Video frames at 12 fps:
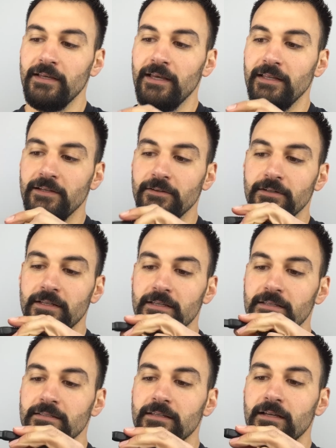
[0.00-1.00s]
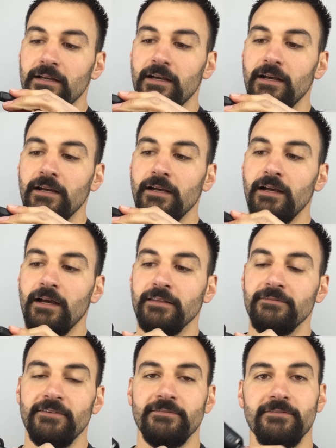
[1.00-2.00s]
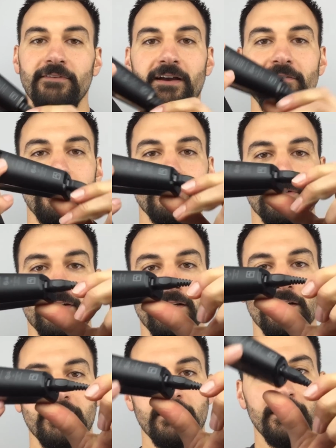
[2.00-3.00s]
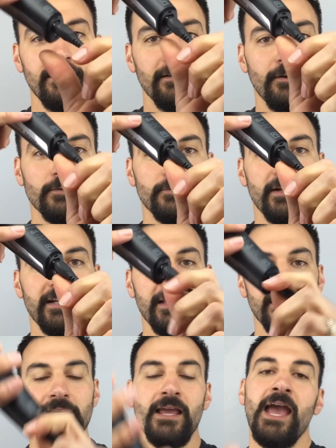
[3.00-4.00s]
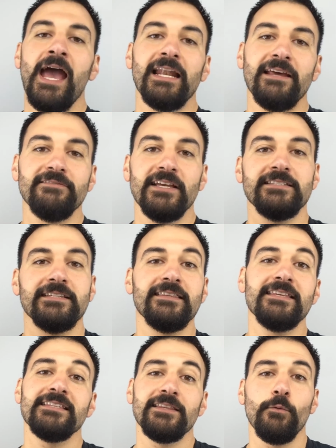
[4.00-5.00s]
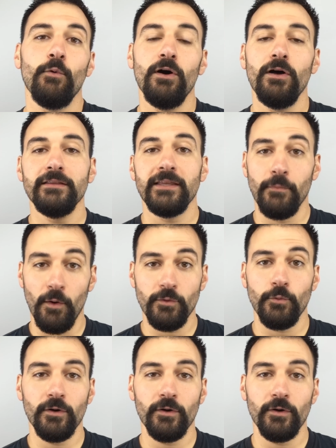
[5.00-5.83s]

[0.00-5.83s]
and here it is on the 5500. Goes right in, and I've tested these on the wall and they both